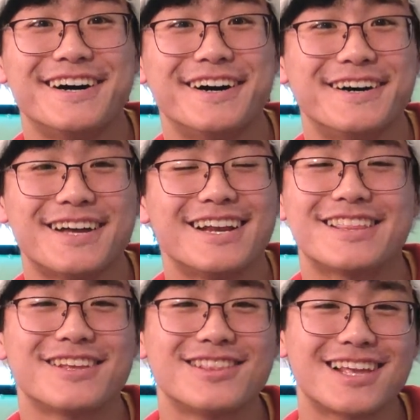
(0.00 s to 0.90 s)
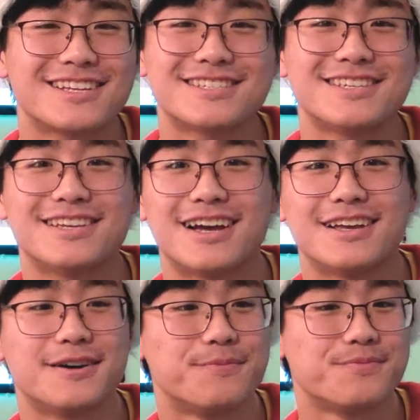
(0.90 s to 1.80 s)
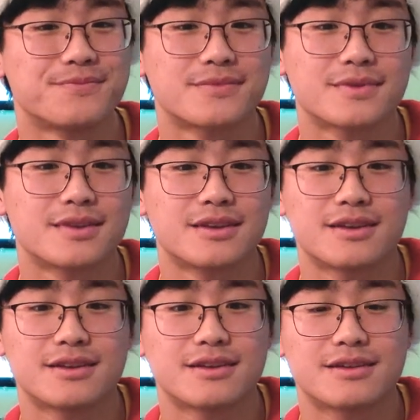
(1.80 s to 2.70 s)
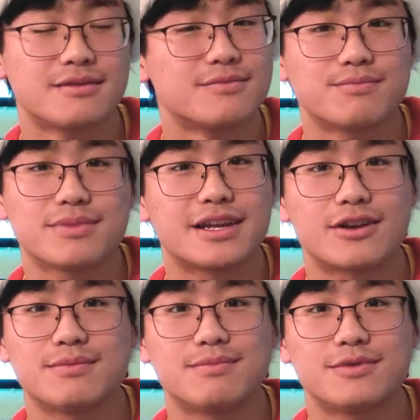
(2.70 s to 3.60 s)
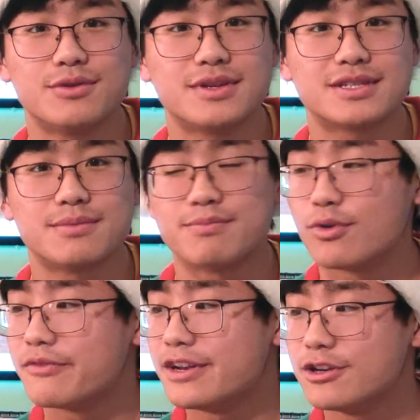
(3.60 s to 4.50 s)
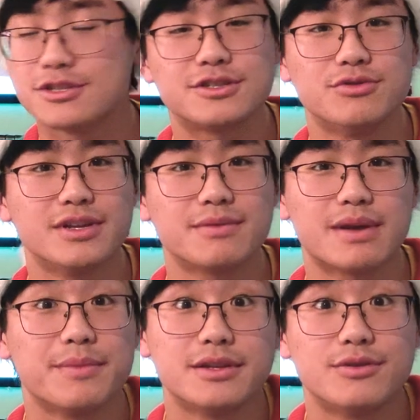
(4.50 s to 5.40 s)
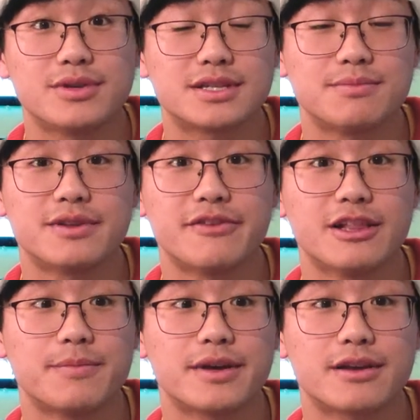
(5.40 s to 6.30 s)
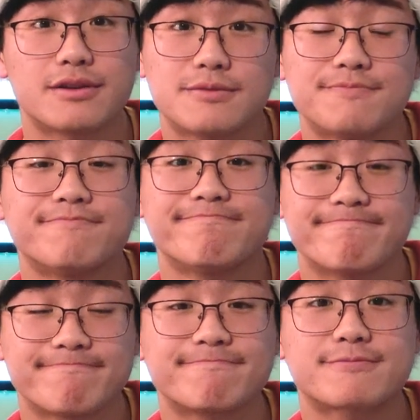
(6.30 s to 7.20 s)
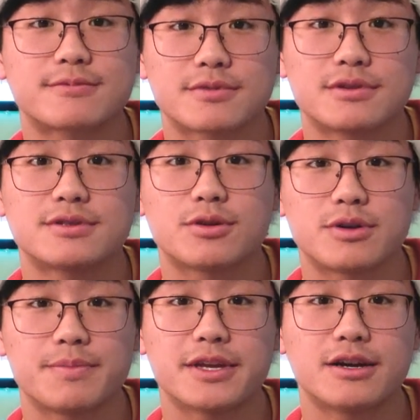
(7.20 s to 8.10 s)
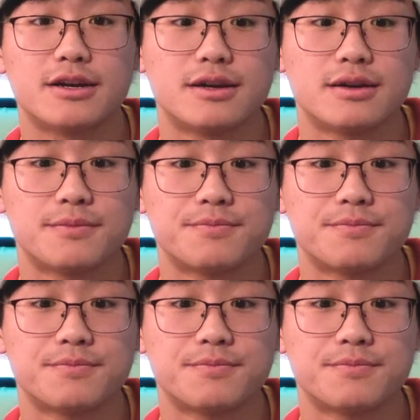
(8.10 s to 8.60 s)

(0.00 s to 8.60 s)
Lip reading: Anything you'd like to see. I plan on doing some more videos, shooting, maybe doing some developing. So it'll be good.